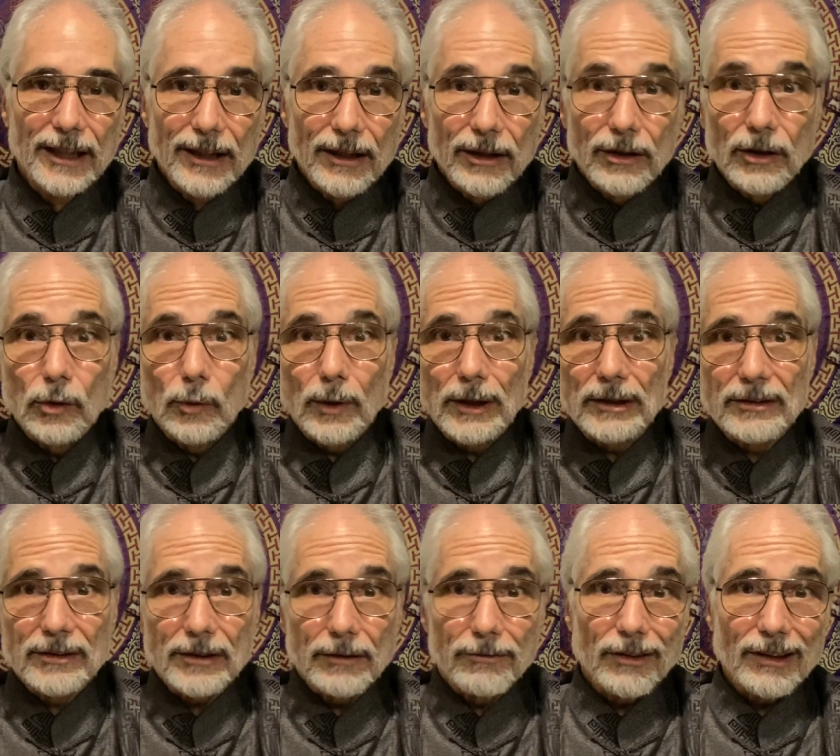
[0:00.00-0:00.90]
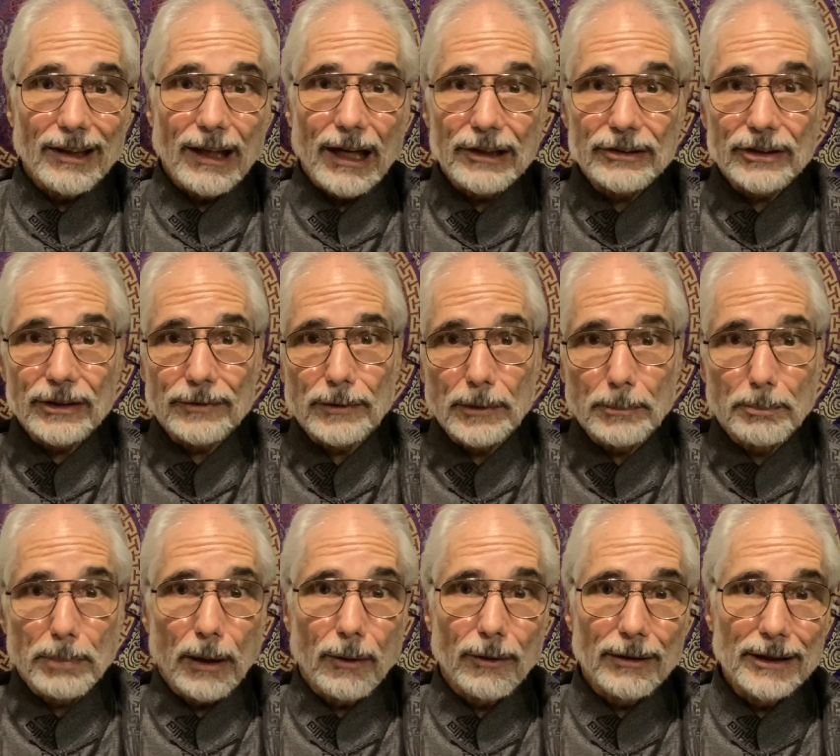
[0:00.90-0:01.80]
Who wants a philosopher,
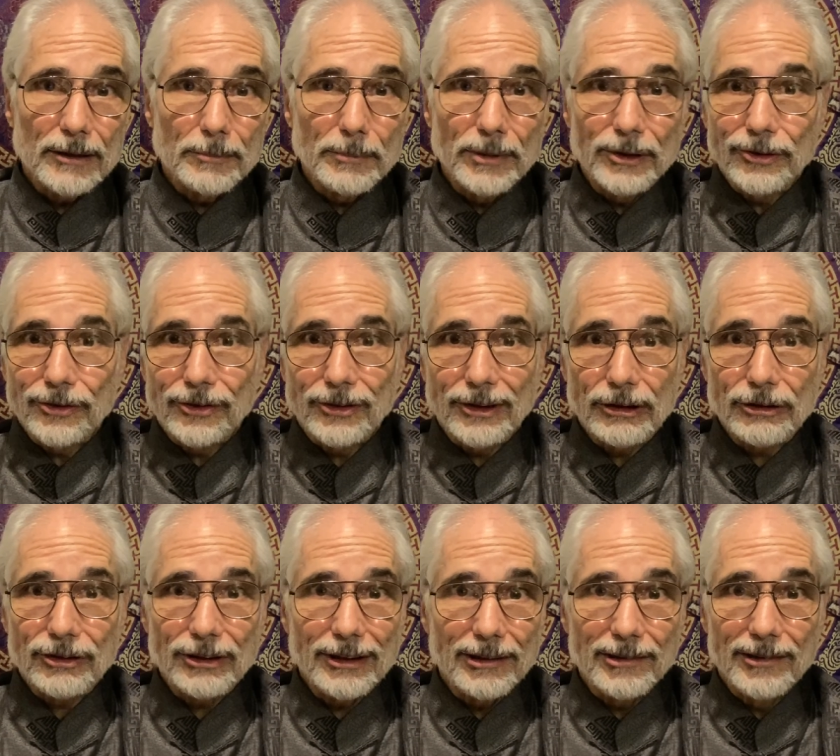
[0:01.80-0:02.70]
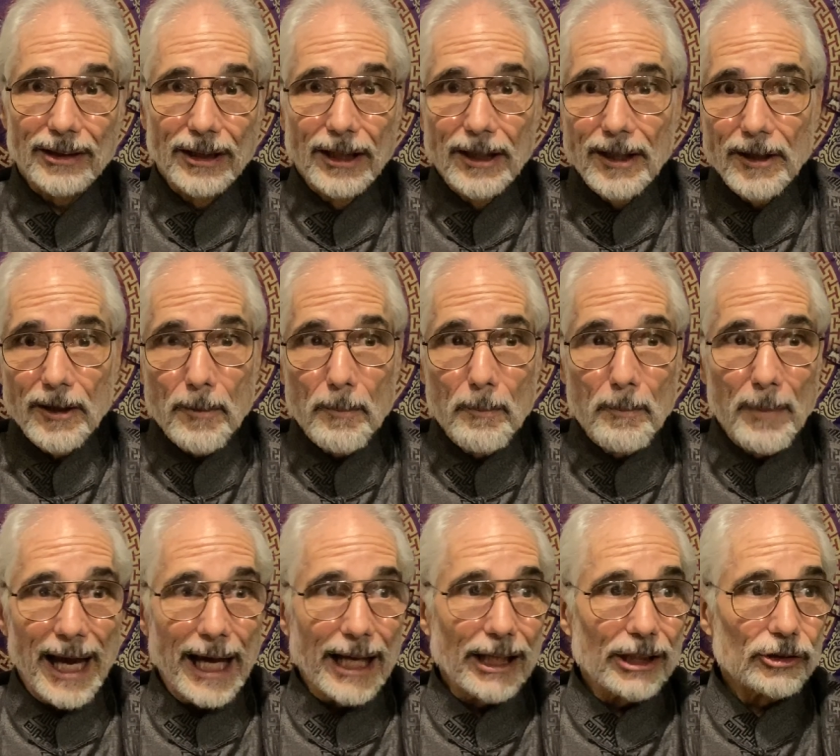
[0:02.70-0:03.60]
poet, musician,
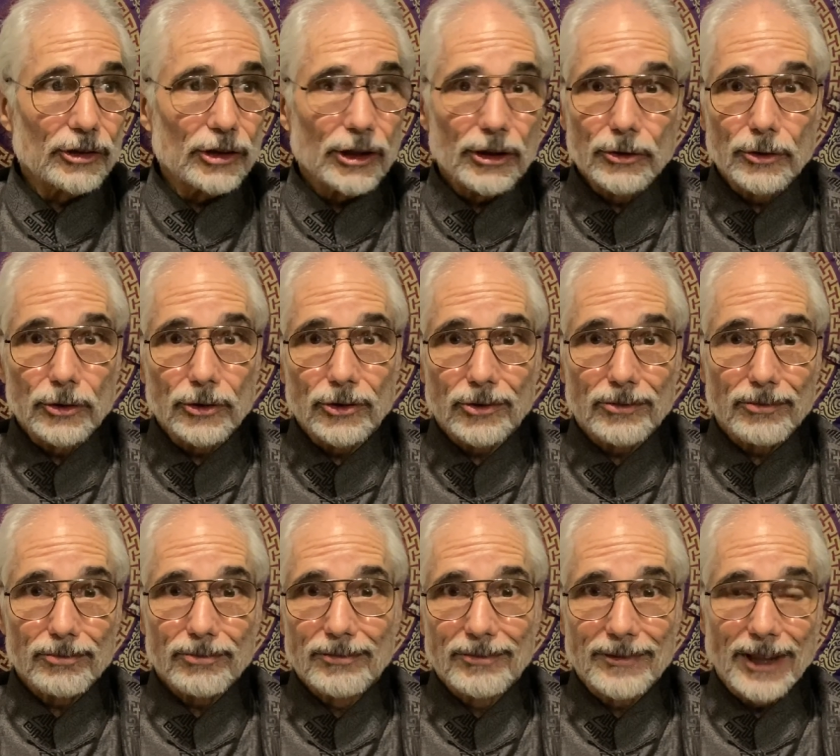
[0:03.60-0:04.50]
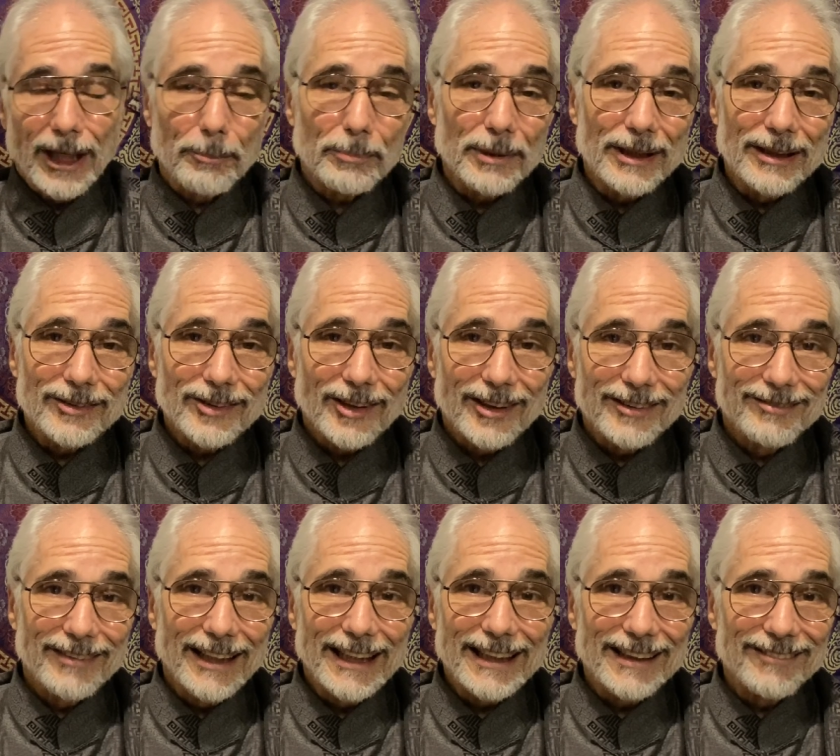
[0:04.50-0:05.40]
manager whose companies aren't
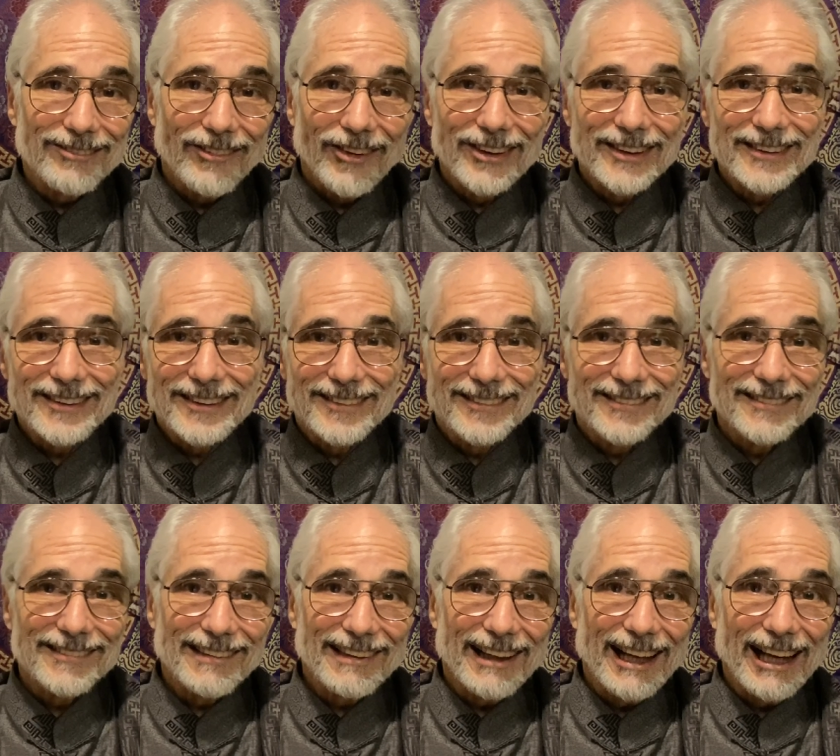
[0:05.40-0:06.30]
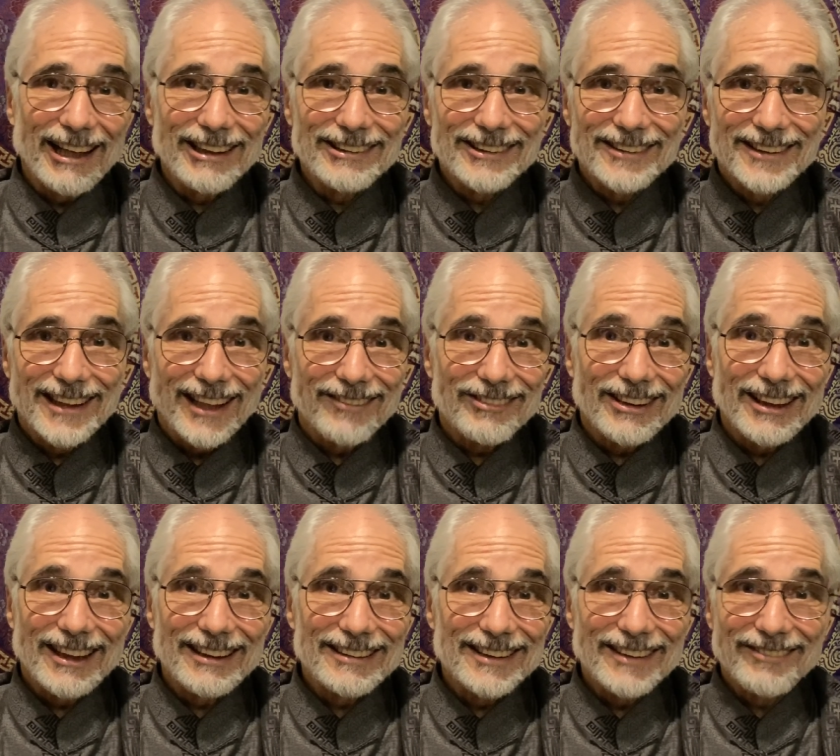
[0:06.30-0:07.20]
making more than a couple
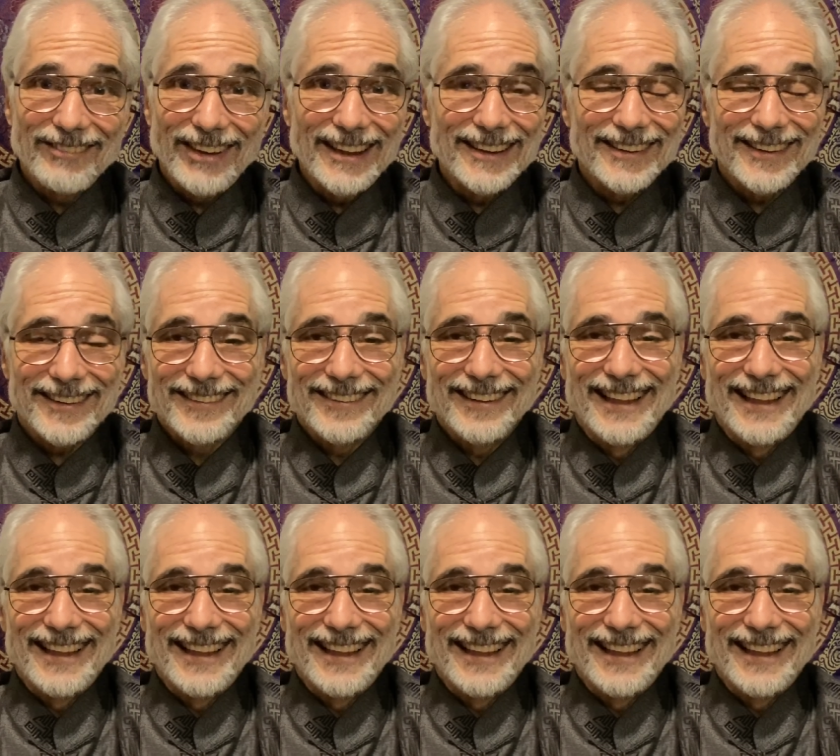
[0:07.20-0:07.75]
hundred a month?